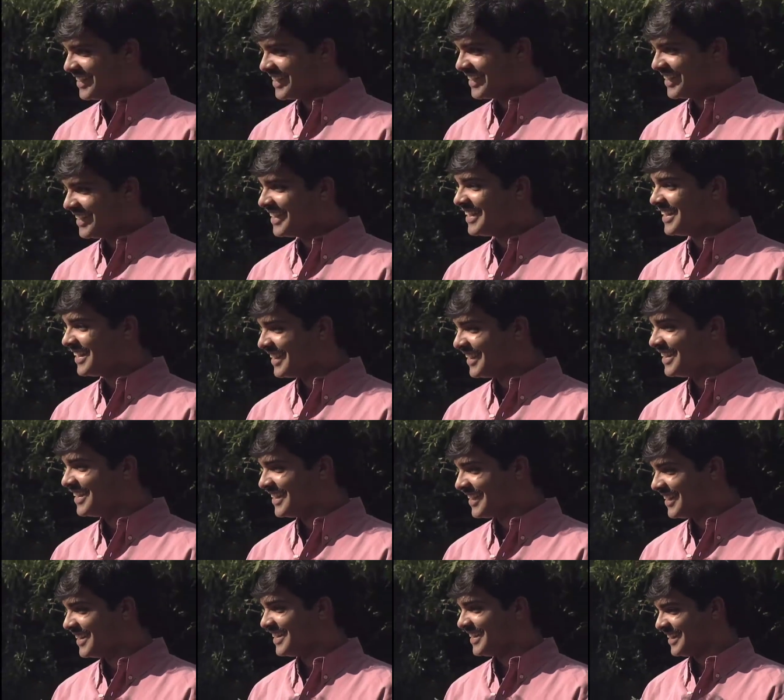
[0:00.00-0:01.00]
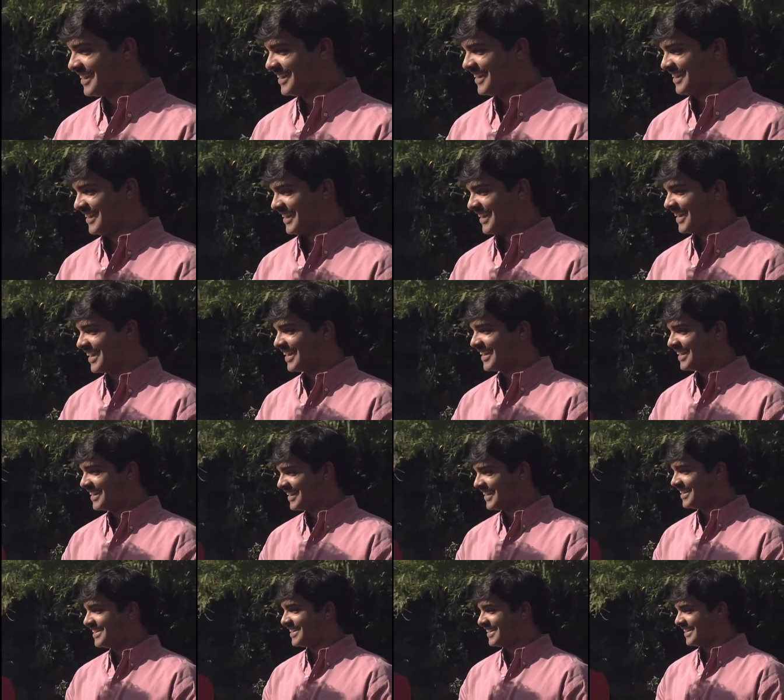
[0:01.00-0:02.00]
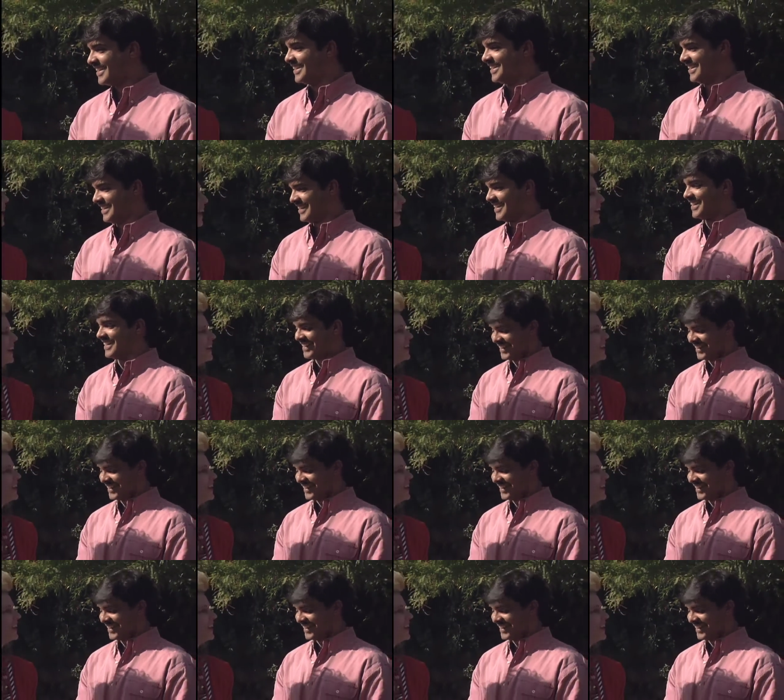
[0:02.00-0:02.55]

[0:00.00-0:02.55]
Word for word: And you can too. You can open the